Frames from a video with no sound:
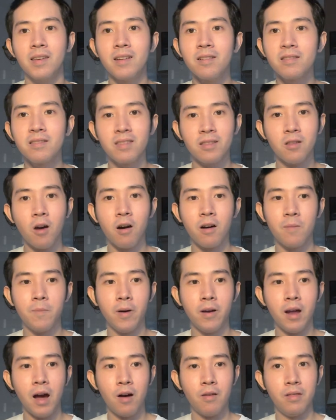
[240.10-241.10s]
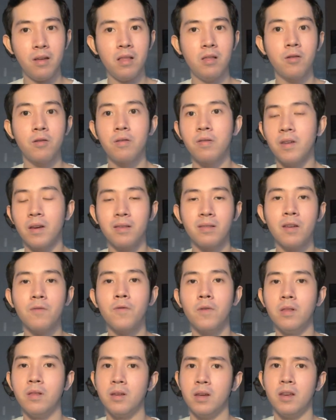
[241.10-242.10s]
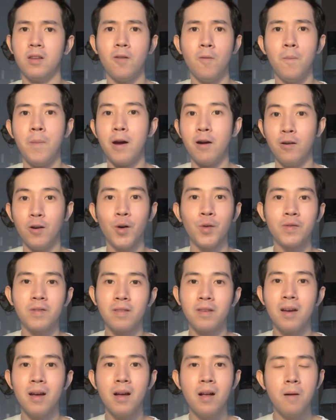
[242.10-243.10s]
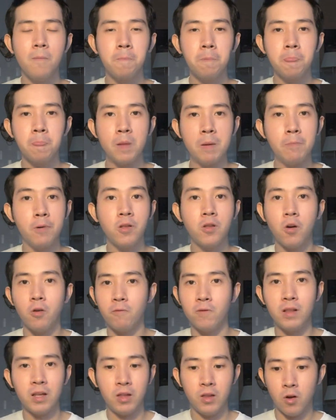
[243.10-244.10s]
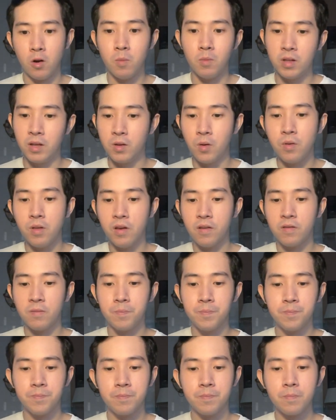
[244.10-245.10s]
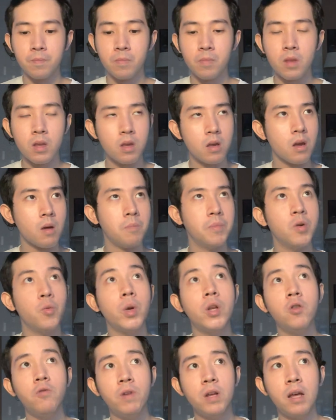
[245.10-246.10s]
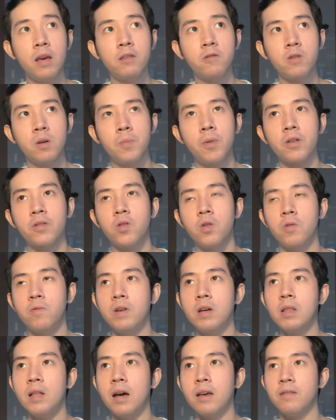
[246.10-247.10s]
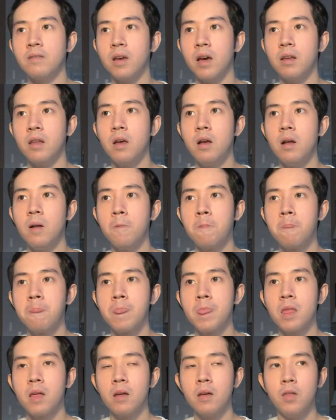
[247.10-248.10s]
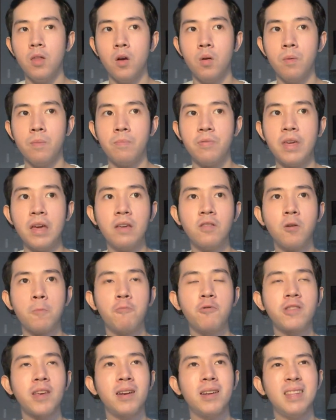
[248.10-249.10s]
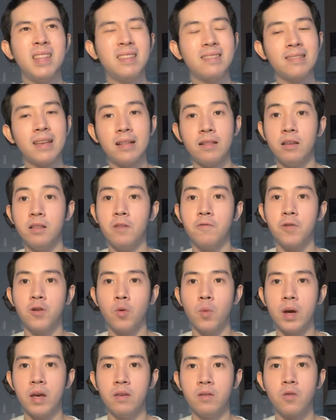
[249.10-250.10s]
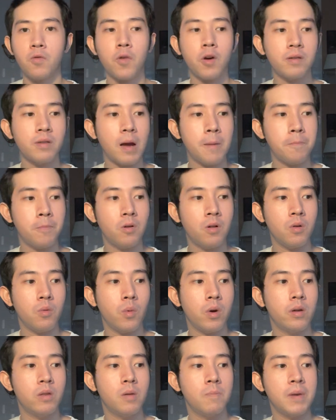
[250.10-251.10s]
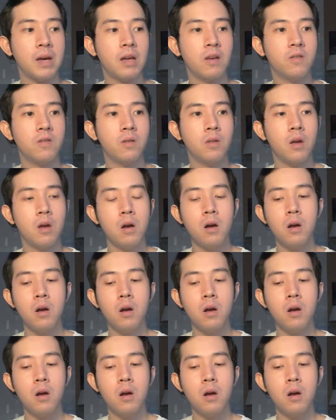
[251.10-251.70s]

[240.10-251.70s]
years to talk about how they learn things differently and compare notes. People don't really normally do this. But when you read history books, you'll realize that things are presented in slightly different ways. So for example, one of the biggest